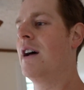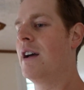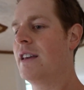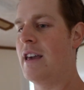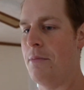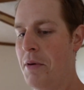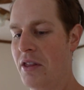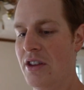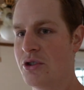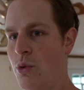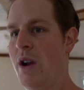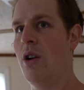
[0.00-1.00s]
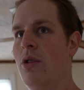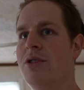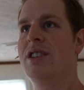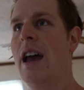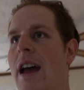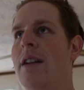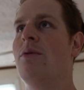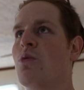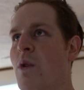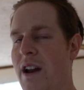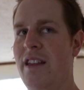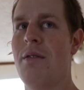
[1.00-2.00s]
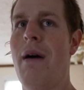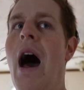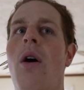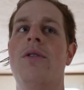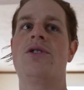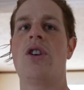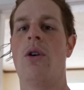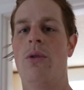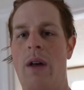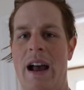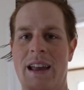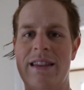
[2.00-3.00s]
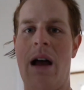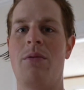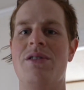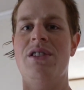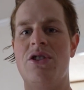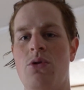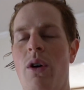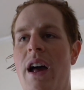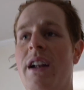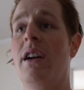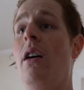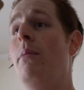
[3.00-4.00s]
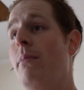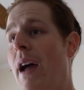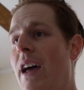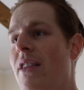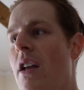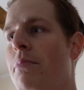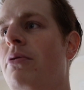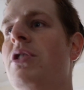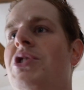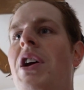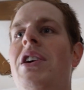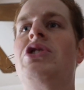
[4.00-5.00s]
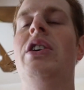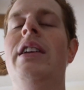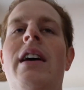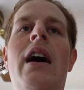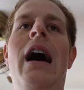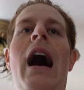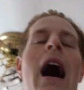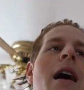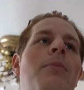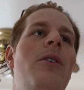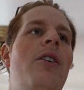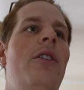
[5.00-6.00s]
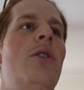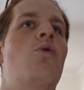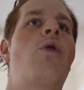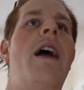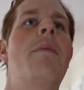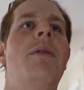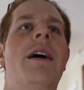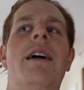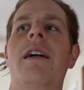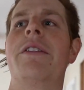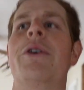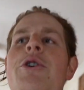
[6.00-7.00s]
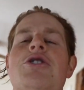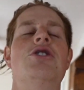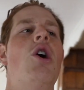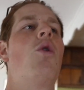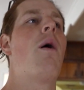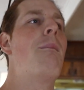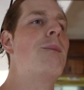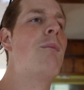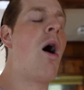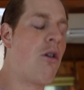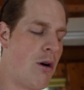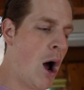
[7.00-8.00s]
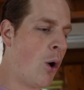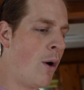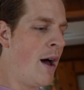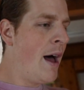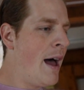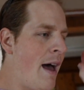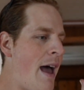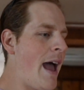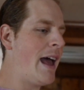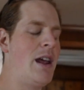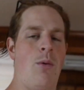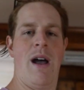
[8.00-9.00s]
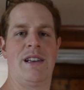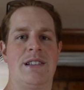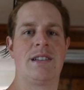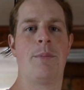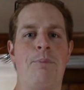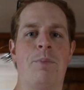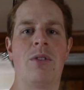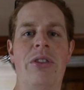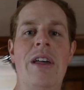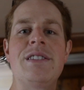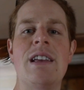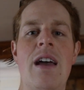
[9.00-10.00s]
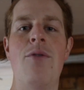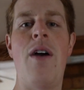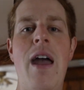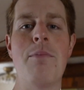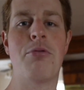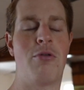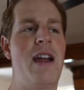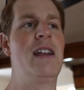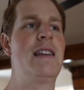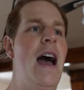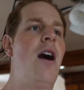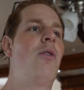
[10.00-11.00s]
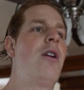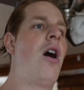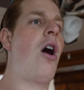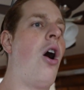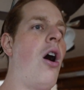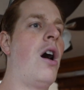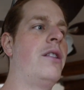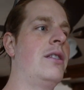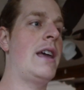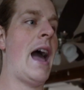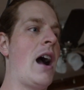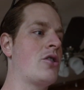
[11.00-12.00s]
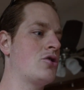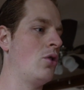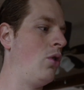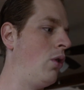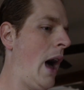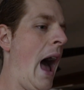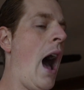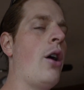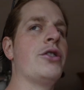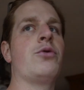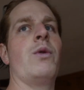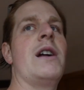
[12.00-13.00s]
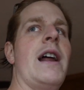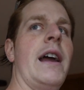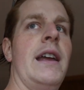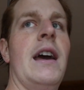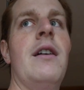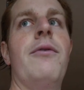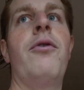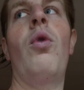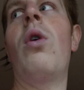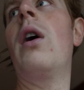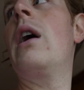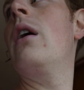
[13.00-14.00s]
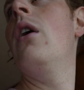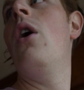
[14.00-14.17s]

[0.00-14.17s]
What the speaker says: keeping these rentals and renting them out so I get that residual income and that appreciation. I'm literally rambling like there's no tomorrow. Anyways, let's give a breakdown on the actual house. What did I get it for?